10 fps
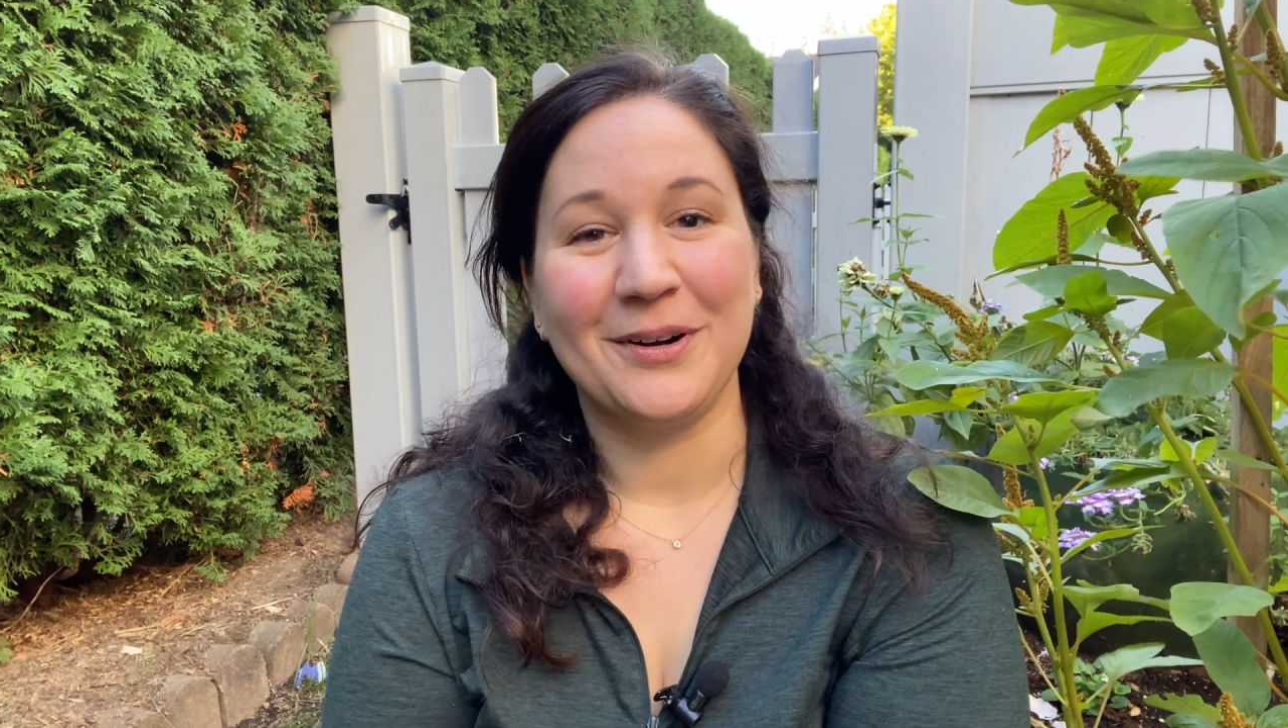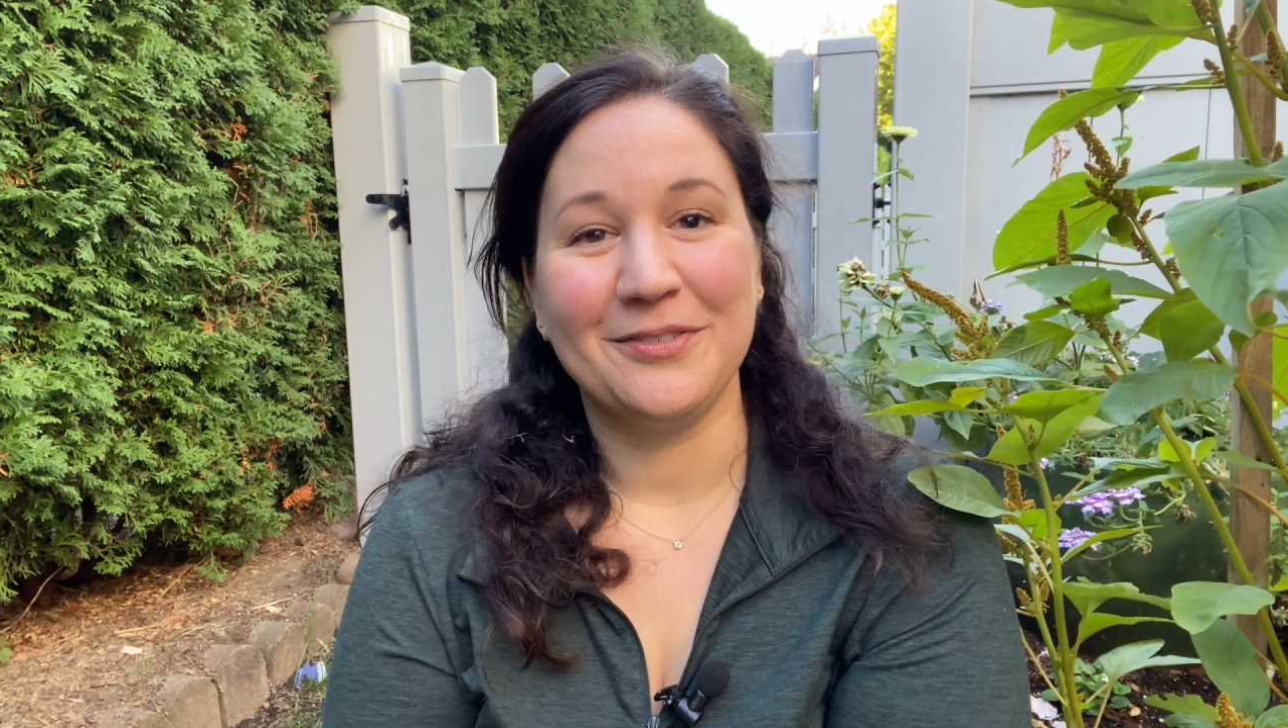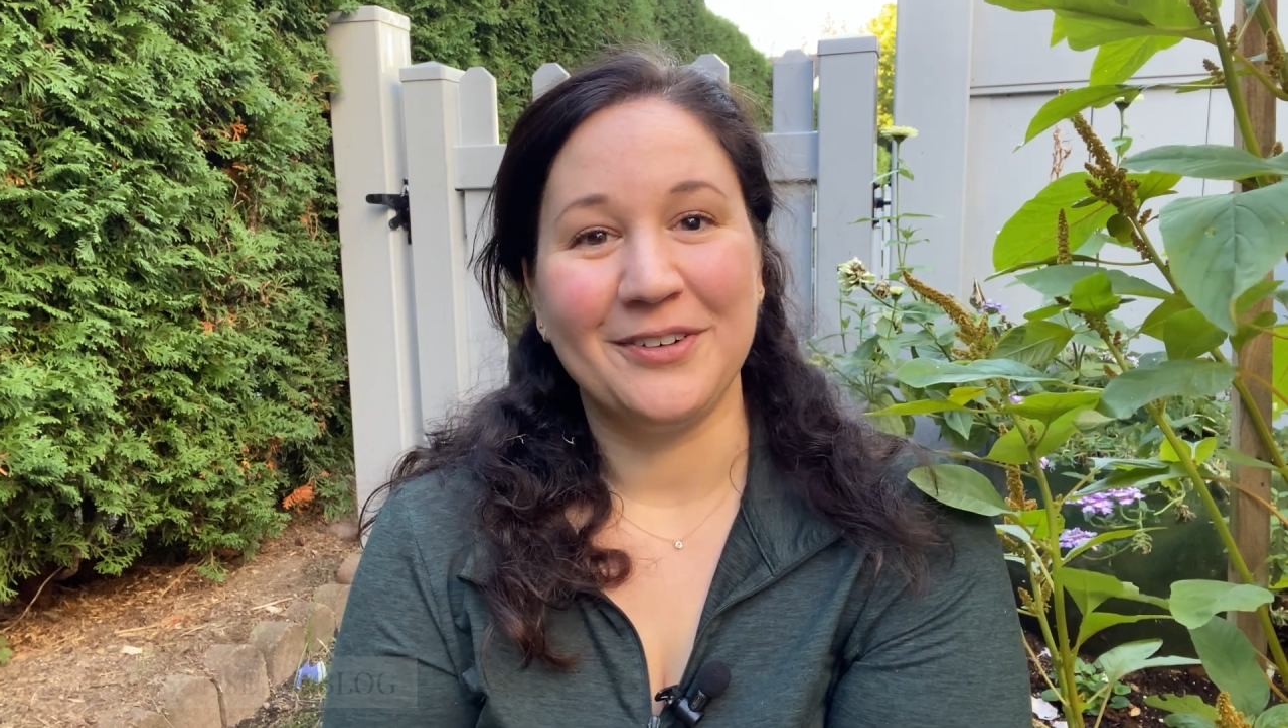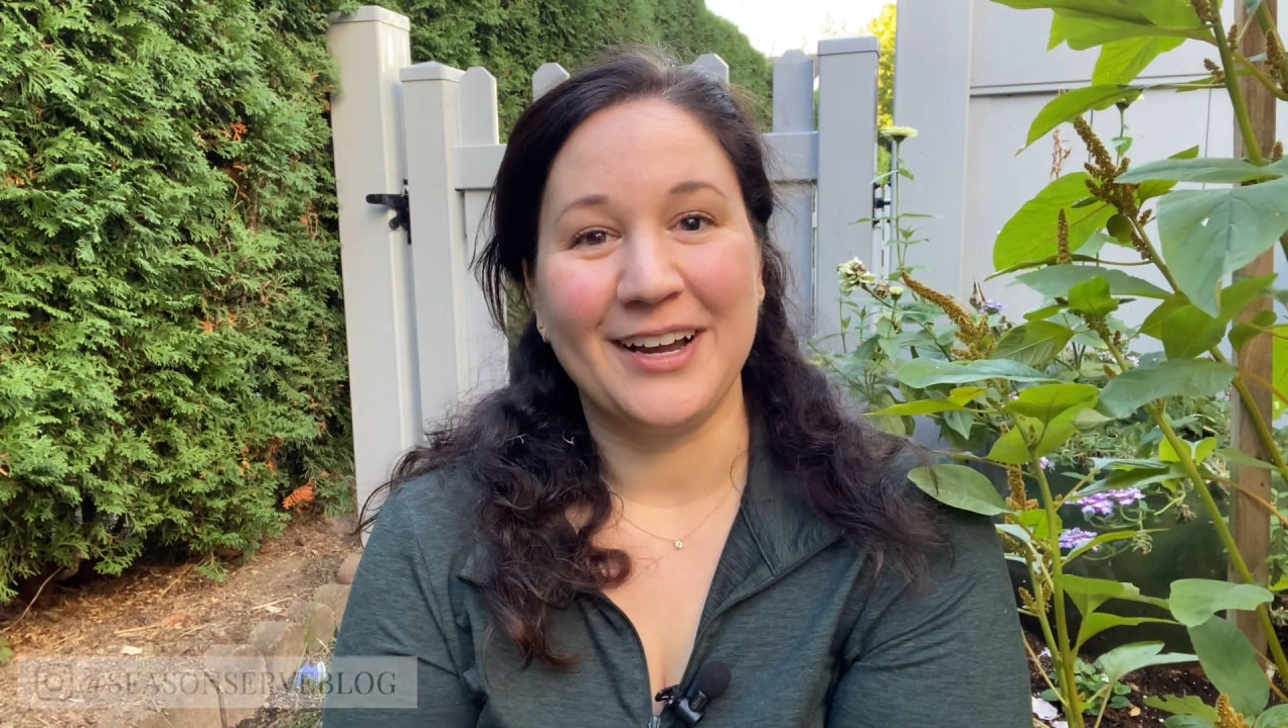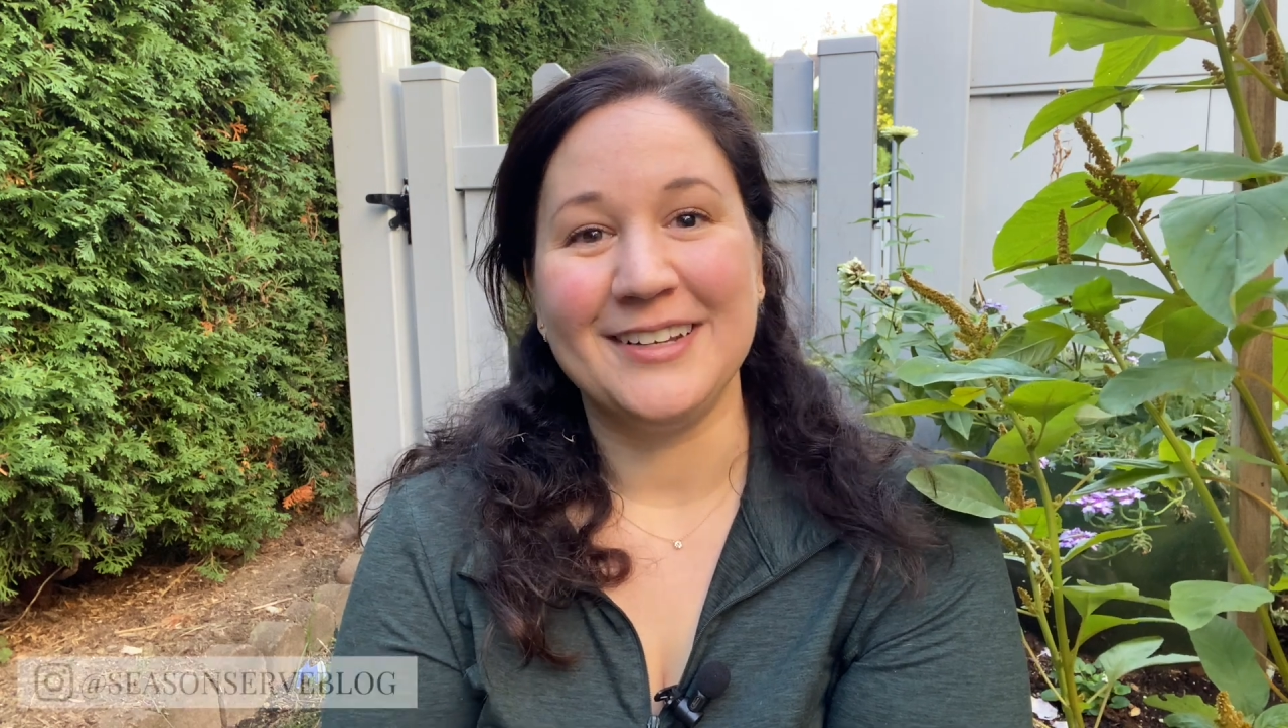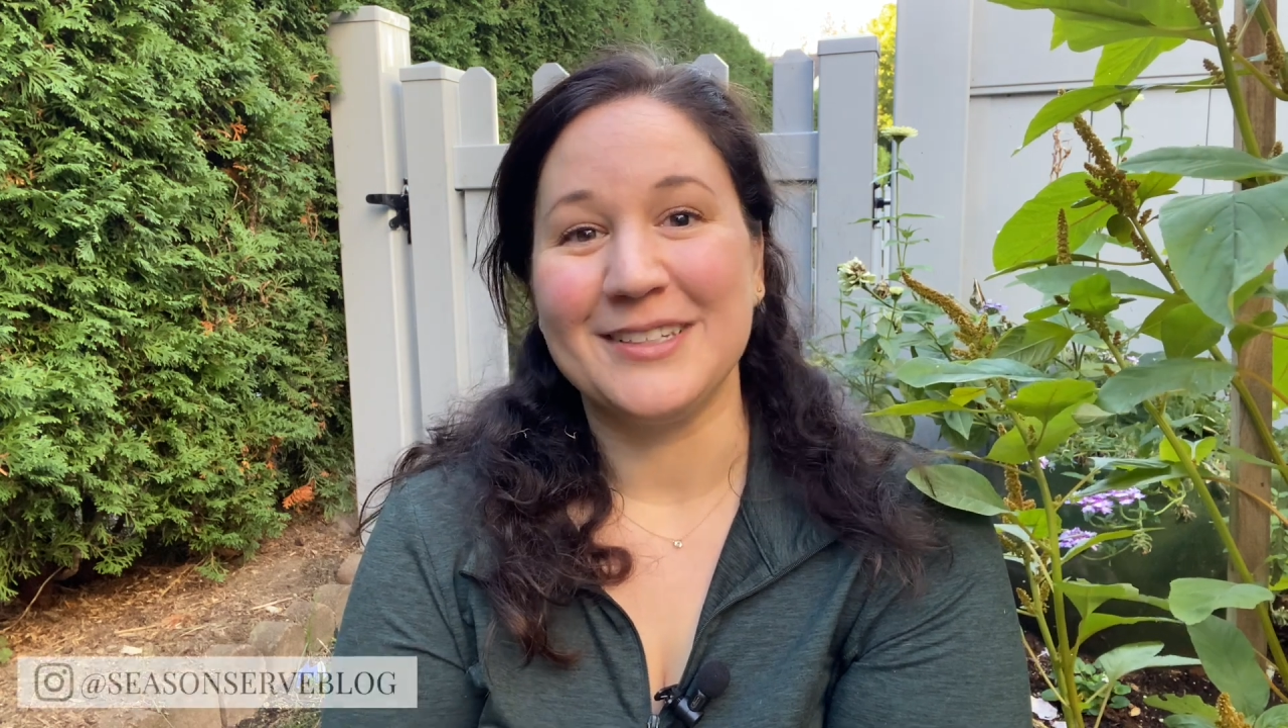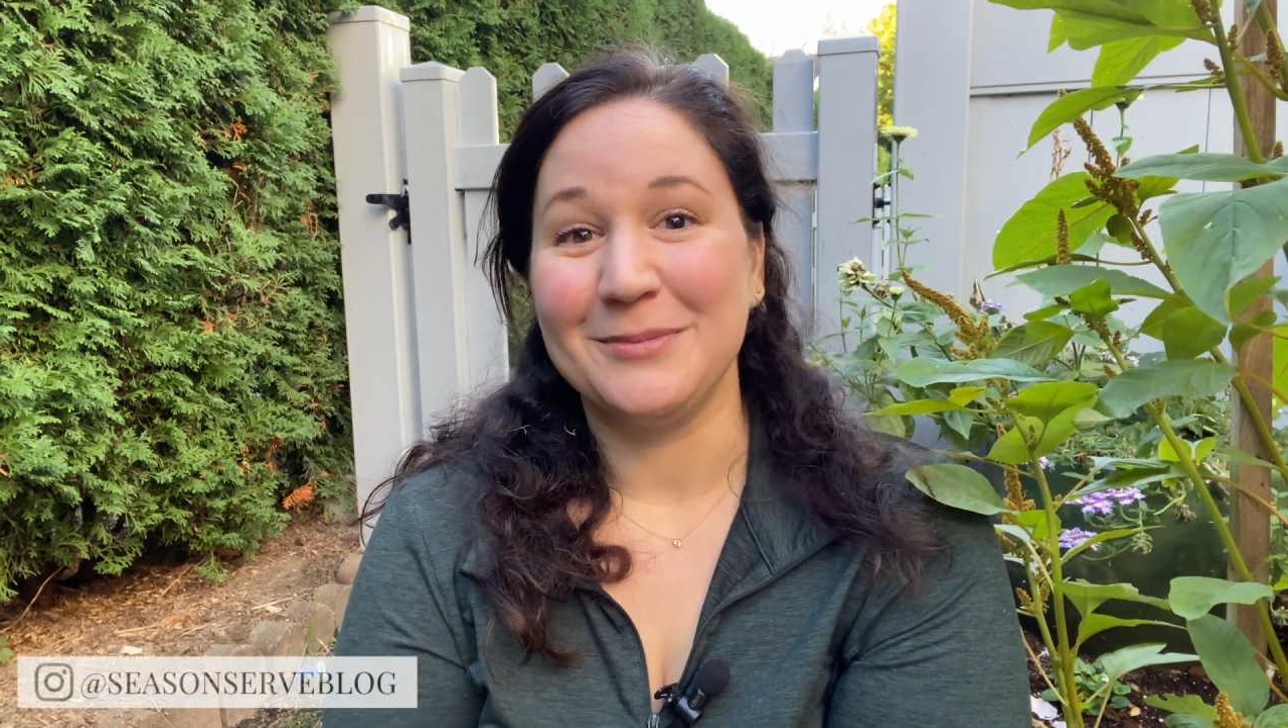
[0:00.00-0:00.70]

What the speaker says: to find some